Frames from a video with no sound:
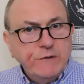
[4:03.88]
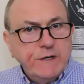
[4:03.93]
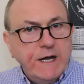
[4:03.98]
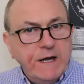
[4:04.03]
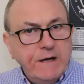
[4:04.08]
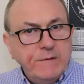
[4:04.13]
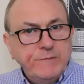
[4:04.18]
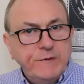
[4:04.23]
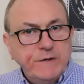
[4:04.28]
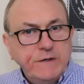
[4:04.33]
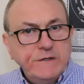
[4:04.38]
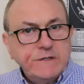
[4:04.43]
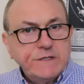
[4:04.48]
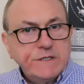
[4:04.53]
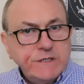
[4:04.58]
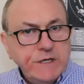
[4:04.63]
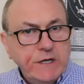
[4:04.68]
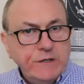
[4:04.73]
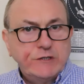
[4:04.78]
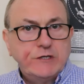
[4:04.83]
you can be
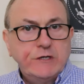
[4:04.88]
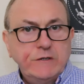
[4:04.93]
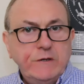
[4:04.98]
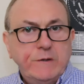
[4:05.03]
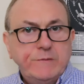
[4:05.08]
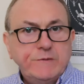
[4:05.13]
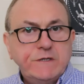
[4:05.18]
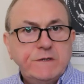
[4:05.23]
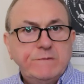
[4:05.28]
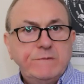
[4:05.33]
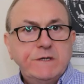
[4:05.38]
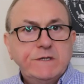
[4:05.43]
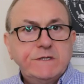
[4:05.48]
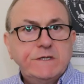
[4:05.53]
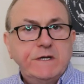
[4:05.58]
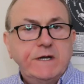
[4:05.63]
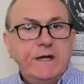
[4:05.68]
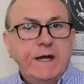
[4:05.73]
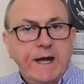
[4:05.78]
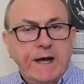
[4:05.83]
such an
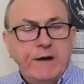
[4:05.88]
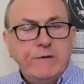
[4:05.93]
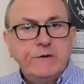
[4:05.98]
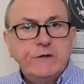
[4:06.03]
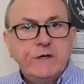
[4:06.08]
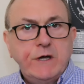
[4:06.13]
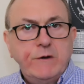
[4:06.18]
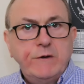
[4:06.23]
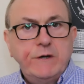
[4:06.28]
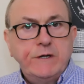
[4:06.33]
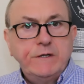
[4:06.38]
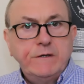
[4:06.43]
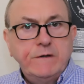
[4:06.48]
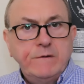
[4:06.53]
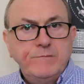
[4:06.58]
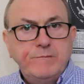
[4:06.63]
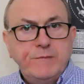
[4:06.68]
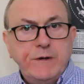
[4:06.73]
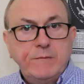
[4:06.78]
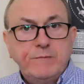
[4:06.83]
optimistic, outgoing
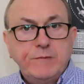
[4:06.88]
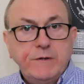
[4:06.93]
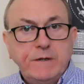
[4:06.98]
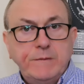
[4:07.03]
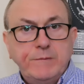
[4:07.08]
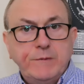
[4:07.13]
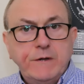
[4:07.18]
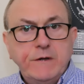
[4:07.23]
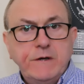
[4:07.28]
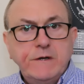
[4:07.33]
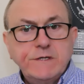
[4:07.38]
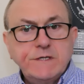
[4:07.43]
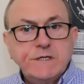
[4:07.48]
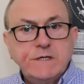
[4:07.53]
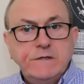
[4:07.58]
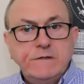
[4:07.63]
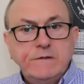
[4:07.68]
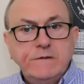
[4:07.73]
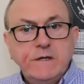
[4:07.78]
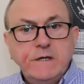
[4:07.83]
and bubbly
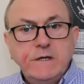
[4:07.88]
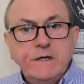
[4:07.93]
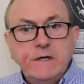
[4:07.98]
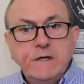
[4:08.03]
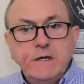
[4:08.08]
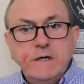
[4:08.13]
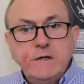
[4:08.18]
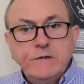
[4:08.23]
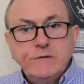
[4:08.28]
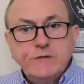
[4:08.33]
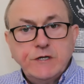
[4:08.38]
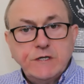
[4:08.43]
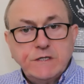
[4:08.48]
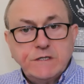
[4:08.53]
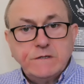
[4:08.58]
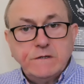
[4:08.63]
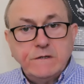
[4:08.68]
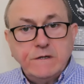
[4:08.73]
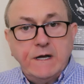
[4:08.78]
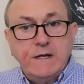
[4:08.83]
person,
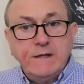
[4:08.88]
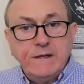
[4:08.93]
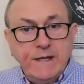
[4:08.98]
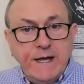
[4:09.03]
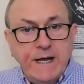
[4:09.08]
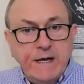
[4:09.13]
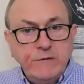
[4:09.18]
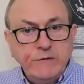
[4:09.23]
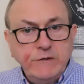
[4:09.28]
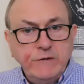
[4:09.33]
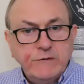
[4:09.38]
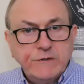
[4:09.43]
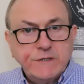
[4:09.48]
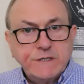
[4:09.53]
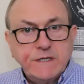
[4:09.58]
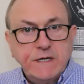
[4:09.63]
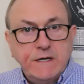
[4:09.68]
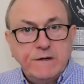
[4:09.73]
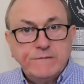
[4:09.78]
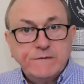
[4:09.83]
just allow
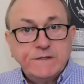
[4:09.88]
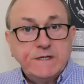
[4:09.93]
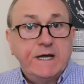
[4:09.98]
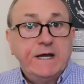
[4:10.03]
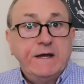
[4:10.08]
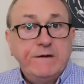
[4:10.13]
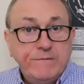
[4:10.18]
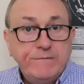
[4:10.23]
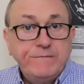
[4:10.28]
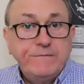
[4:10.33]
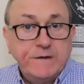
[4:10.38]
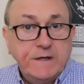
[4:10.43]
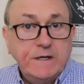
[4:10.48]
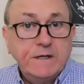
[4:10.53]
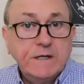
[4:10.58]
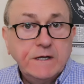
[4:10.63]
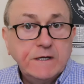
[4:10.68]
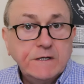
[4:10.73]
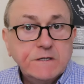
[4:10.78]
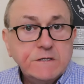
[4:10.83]
yourself to have
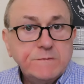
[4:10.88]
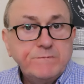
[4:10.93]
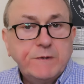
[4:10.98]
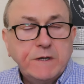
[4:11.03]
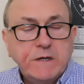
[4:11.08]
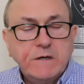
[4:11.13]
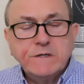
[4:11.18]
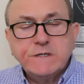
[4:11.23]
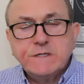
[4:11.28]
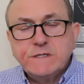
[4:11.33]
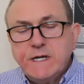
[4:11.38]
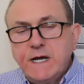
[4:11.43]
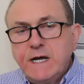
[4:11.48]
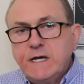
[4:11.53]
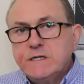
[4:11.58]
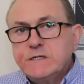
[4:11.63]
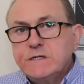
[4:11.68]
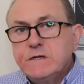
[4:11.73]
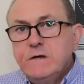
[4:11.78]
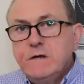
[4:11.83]
feelings, because
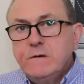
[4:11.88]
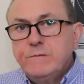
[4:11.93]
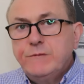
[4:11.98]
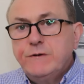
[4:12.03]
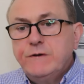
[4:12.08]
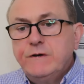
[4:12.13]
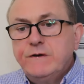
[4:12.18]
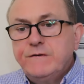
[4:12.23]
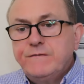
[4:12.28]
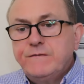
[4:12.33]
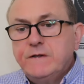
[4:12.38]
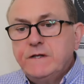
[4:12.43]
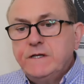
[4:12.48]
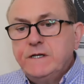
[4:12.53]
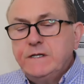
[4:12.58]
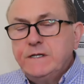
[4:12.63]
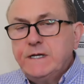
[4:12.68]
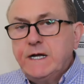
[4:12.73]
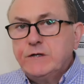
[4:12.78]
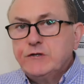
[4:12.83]
that's
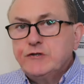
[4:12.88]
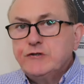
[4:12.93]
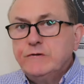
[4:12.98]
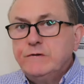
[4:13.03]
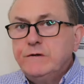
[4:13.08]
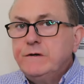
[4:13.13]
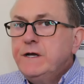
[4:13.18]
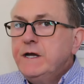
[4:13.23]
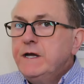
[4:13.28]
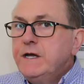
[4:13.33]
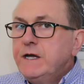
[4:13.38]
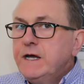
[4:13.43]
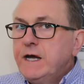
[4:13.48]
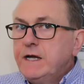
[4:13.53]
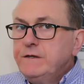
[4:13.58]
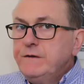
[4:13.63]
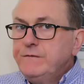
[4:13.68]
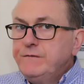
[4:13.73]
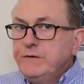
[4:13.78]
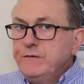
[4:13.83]
perfectly natural.
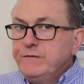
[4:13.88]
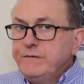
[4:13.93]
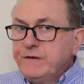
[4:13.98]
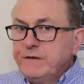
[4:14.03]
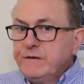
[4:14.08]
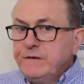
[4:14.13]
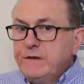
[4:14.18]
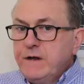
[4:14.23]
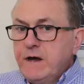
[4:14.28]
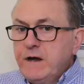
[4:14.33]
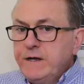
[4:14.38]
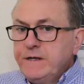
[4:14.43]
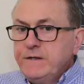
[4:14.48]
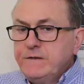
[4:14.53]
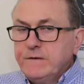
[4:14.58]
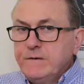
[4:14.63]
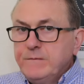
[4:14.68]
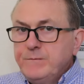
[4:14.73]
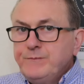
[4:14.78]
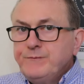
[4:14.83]
And if you deny
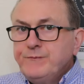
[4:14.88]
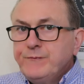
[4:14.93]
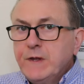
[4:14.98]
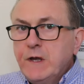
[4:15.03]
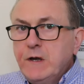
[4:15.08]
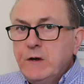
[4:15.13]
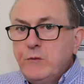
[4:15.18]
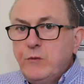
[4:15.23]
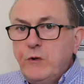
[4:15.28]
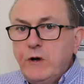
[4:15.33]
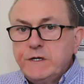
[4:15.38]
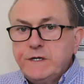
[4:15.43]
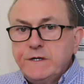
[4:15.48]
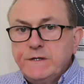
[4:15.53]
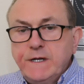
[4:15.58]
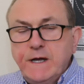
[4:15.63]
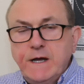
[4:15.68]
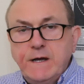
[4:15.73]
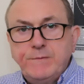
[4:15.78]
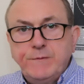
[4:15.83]
them, what
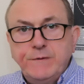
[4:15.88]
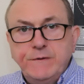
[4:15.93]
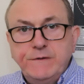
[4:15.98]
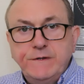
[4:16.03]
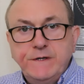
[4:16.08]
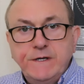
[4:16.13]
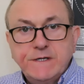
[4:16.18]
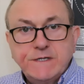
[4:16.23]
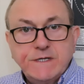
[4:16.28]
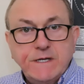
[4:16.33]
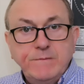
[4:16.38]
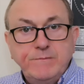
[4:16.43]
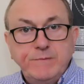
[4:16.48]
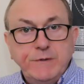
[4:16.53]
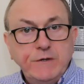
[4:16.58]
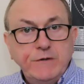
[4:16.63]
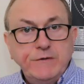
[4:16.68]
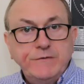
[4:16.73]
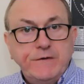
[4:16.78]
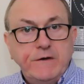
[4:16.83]
can happen is they
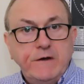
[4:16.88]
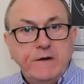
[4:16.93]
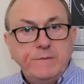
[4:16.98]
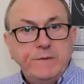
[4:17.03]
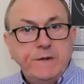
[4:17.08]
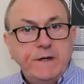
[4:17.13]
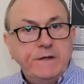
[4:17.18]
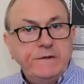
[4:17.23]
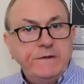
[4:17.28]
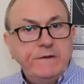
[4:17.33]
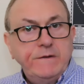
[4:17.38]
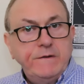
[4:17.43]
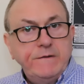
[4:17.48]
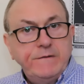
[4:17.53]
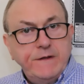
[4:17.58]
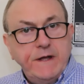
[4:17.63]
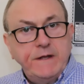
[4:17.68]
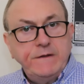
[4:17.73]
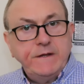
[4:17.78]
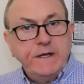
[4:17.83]
build up and
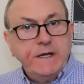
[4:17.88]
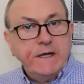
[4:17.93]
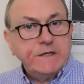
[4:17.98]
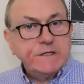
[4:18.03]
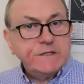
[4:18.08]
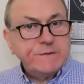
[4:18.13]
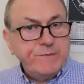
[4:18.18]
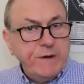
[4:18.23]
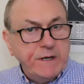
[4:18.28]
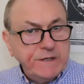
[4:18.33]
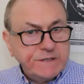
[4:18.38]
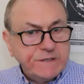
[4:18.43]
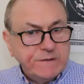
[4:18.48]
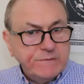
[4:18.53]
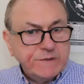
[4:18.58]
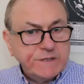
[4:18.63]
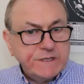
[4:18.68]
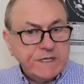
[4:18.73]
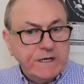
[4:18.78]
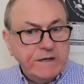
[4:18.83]
then they express
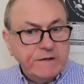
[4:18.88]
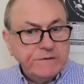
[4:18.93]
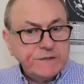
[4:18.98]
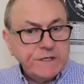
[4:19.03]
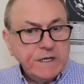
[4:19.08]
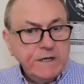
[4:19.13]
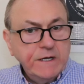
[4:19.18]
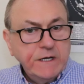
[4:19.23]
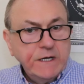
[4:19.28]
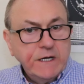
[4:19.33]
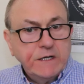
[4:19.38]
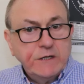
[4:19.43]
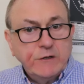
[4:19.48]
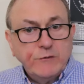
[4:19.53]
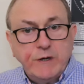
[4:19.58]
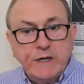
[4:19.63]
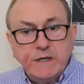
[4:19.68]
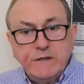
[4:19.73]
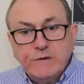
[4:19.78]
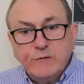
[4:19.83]
themselves in a
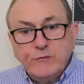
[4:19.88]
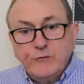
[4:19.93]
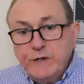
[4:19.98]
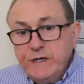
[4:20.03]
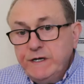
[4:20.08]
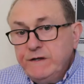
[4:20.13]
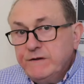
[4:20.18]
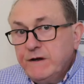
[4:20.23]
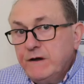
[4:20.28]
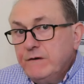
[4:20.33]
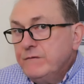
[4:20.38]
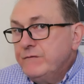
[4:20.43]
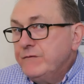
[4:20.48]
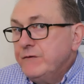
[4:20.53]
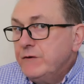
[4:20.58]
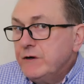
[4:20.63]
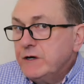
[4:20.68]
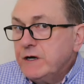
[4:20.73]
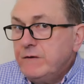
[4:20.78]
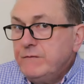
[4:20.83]
way that we don't
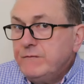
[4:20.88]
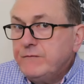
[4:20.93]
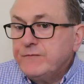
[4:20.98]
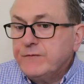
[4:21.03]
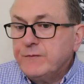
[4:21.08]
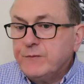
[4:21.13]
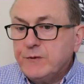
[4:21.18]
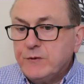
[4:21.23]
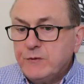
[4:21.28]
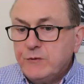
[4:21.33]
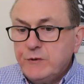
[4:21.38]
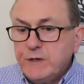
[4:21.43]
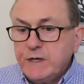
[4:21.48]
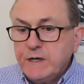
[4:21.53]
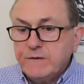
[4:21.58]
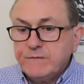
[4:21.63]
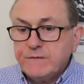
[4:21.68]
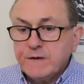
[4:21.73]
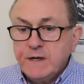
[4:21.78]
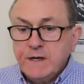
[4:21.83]
feel comfortable
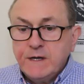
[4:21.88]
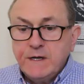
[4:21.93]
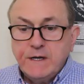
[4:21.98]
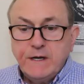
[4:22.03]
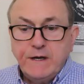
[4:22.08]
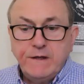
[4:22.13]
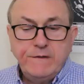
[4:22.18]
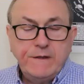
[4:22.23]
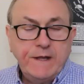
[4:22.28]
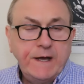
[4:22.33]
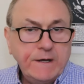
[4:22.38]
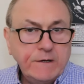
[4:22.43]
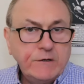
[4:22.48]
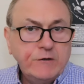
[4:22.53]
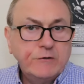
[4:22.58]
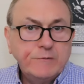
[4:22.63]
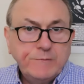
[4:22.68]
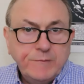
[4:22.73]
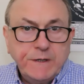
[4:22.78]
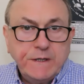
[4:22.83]
with. And that
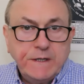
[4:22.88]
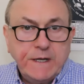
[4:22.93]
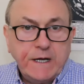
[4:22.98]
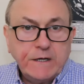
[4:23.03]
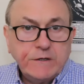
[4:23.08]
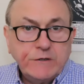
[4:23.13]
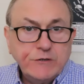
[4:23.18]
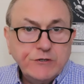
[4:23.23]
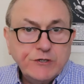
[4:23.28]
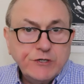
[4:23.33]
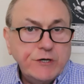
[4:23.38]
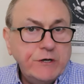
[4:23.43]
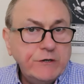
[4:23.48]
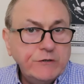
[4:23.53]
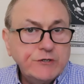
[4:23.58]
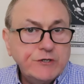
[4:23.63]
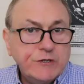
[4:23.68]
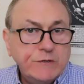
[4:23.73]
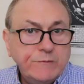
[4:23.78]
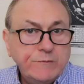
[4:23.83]
could be that
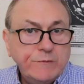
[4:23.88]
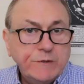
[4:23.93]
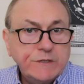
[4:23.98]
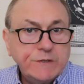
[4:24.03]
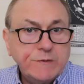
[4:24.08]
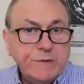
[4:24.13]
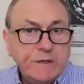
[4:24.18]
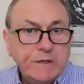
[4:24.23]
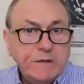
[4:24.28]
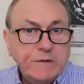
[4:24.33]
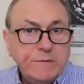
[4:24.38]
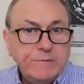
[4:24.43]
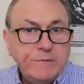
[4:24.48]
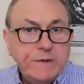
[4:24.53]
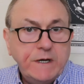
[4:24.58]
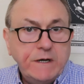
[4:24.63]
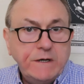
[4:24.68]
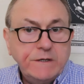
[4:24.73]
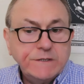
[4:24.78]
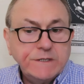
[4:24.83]
conjunction between
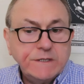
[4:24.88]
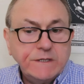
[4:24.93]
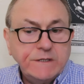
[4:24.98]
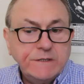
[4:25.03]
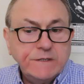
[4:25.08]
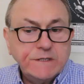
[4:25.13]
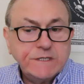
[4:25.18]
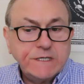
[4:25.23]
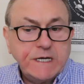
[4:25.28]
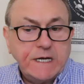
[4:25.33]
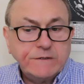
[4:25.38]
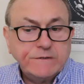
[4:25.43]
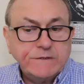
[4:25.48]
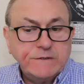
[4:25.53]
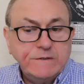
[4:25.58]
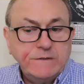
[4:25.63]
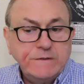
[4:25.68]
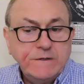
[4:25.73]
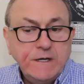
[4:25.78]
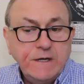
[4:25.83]
Mars and
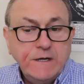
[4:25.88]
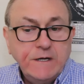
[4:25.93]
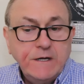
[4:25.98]
Saturn.